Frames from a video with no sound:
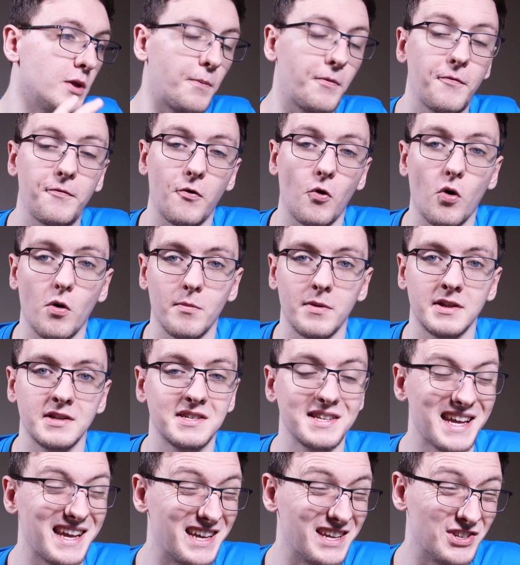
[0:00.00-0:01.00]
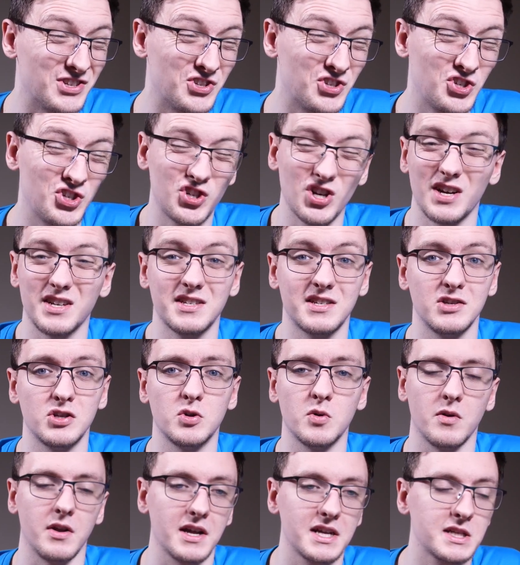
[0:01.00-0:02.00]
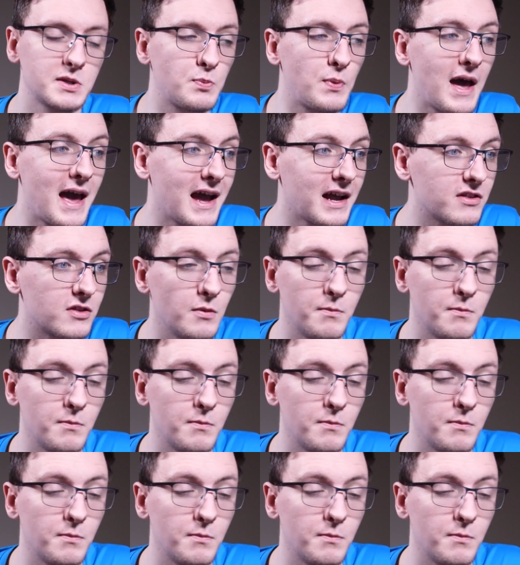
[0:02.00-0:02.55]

The performance is just as you'd expect.